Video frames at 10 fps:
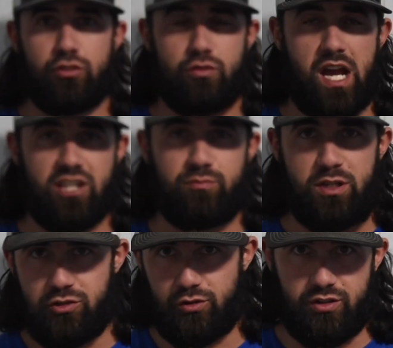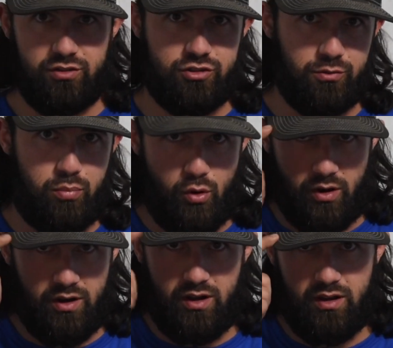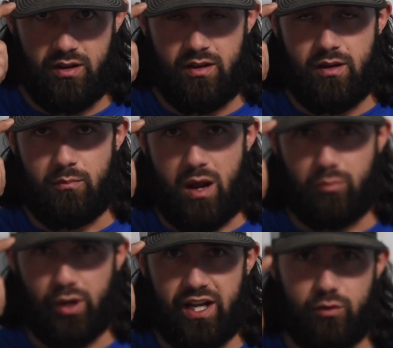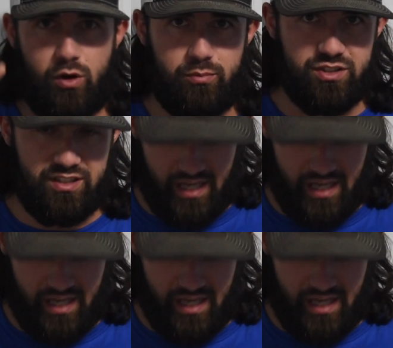you guys be sure to support my brand 1%